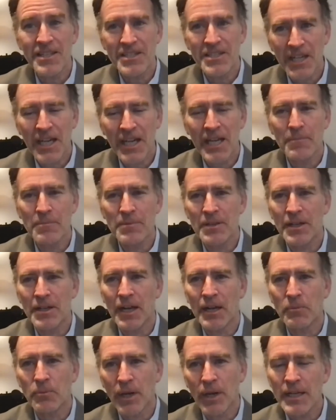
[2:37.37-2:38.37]
time that
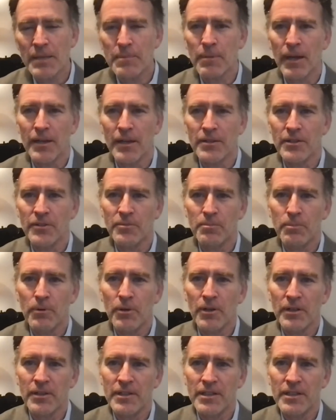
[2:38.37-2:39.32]
I write about in this book,